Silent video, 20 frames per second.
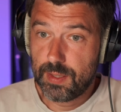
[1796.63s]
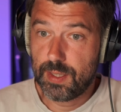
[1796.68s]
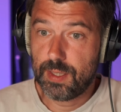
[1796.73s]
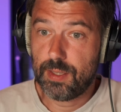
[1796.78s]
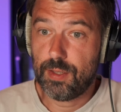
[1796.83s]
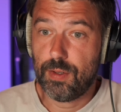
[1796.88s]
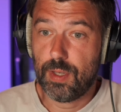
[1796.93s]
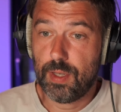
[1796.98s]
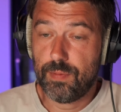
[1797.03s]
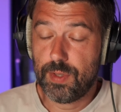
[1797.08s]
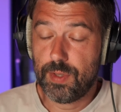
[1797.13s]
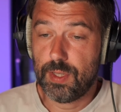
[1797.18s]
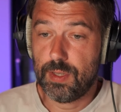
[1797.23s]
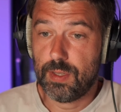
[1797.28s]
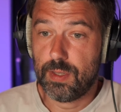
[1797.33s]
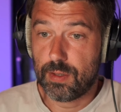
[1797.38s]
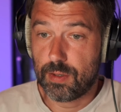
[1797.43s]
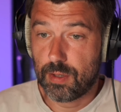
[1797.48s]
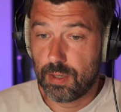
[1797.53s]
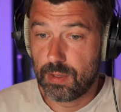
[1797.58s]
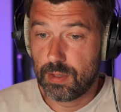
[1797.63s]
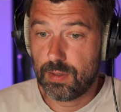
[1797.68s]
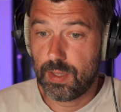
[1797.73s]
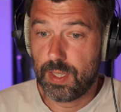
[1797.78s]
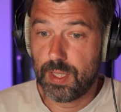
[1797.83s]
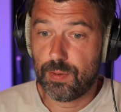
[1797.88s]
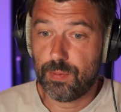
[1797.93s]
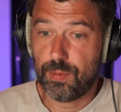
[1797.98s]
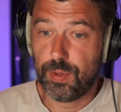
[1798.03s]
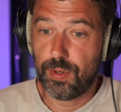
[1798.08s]
that you have it in the
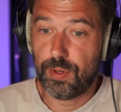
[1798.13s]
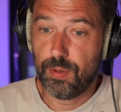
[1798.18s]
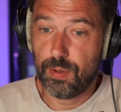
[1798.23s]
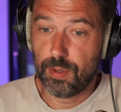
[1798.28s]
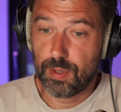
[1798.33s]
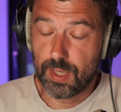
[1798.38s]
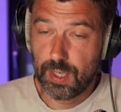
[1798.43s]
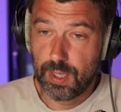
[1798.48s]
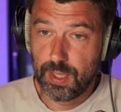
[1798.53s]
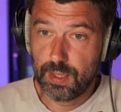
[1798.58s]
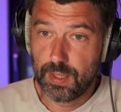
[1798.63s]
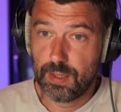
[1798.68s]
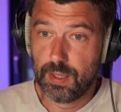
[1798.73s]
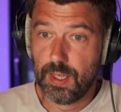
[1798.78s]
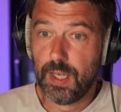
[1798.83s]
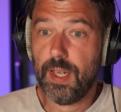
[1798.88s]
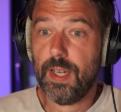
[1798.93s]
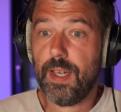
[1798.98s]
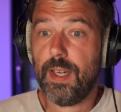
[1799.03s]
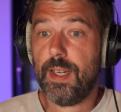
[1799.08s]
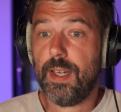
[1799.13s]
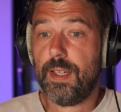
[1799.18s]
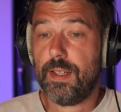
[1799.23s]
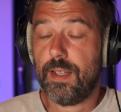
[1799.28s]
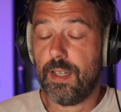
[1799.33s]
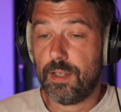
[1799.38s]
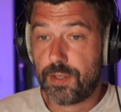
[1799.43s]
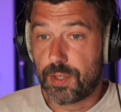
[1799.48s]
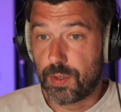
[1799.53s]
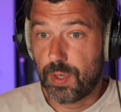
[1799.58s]
contract with your client,
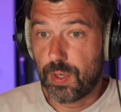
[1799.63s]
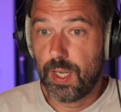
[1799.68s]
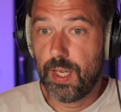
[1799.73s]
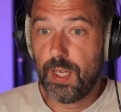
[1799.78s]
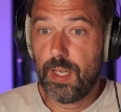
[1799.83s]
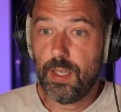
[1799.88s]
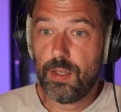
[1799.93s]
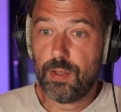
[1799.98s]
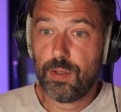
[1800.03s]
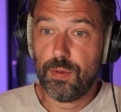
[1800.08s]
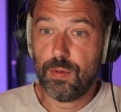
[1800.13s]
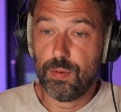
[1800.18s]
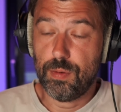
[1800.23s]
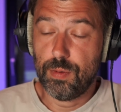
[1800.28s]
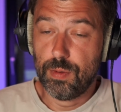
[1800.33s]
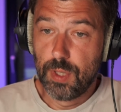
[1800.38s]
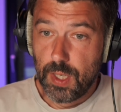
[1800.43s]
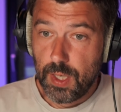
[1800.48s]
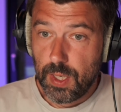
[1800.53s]
that it's okay to,